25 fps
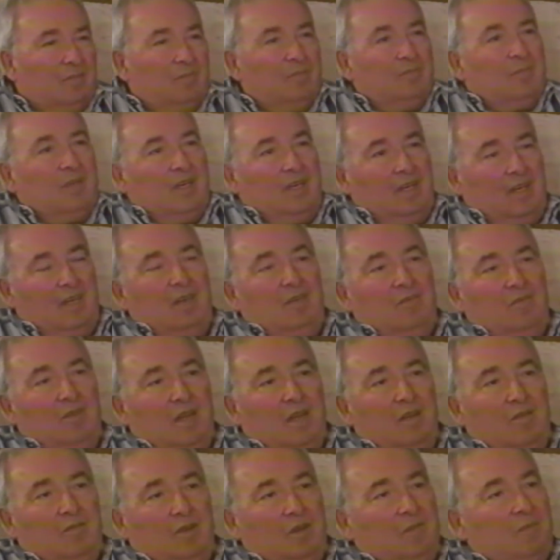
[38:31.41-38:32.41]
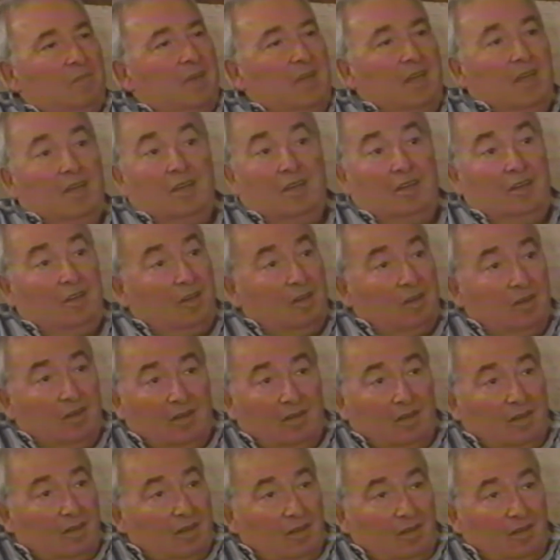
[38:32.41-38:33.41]
But anyway, I went back and
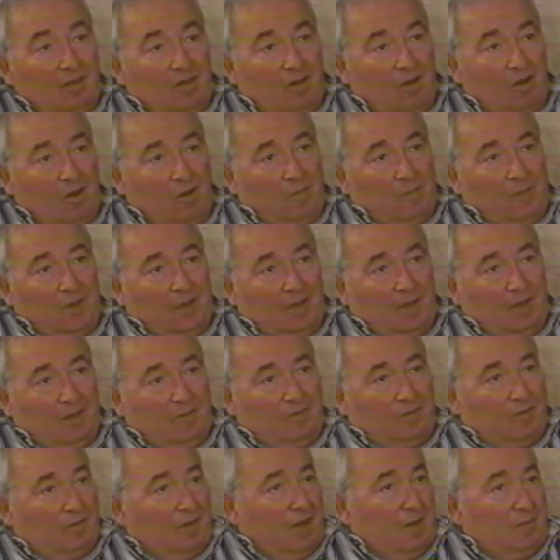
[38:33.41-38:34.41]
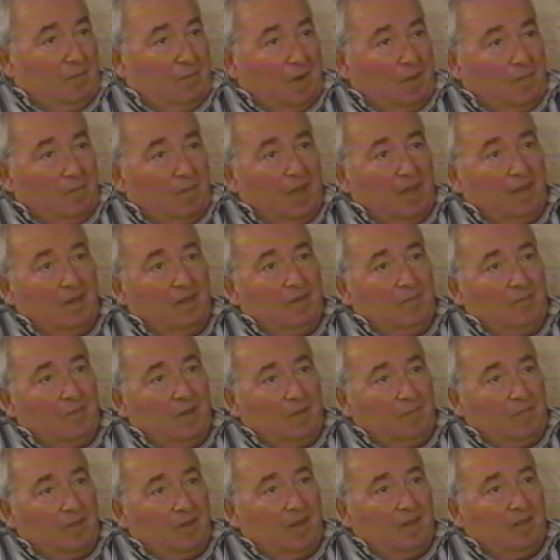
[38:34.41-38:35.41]
hoping I'd find my mother, my
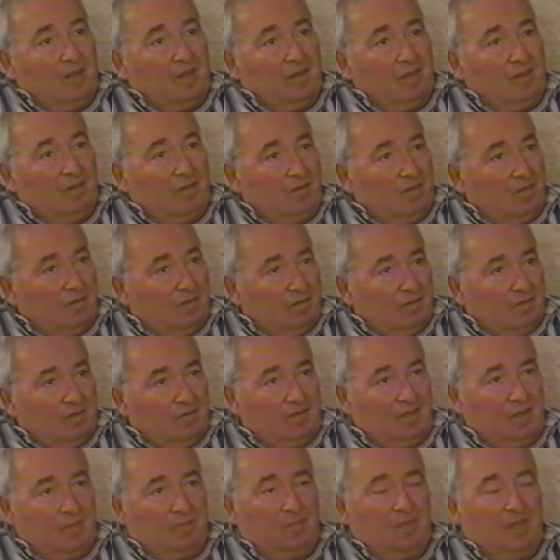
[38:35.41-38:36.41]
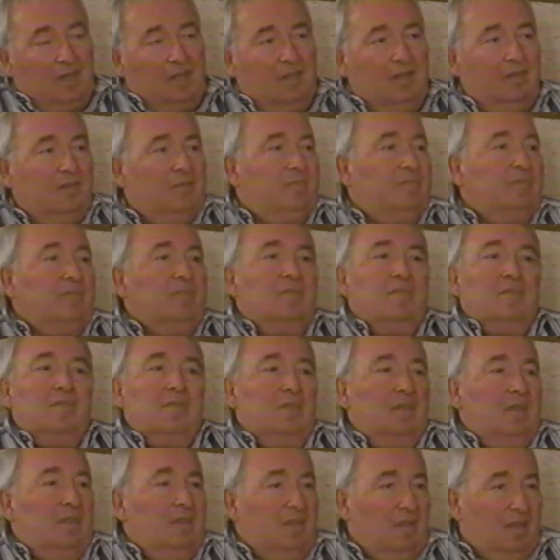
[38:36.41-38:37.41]
brother, or somebody.
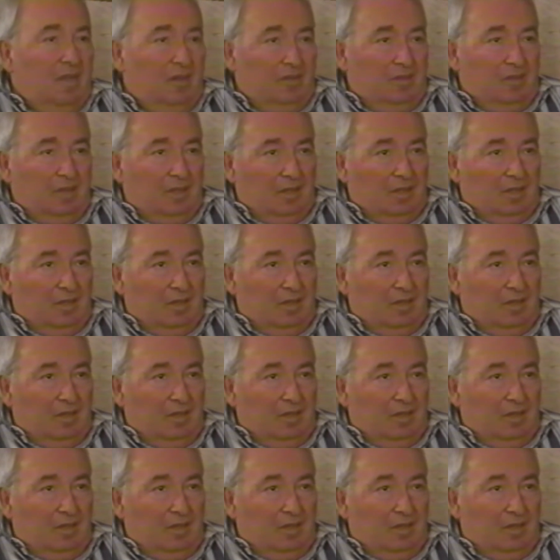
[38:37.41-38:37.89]
Nothing.